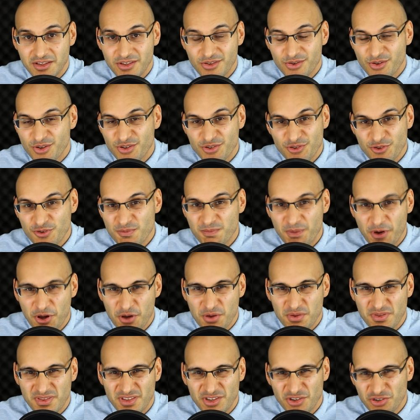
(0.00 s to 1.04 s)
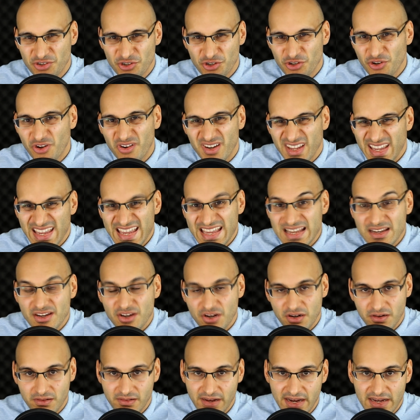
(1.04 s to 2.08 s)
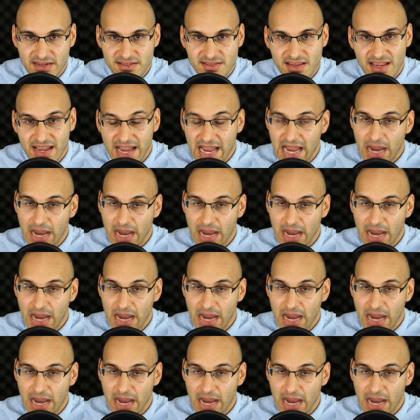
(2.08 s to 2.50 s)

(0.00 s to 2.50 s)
you can do both. You're not incorrect.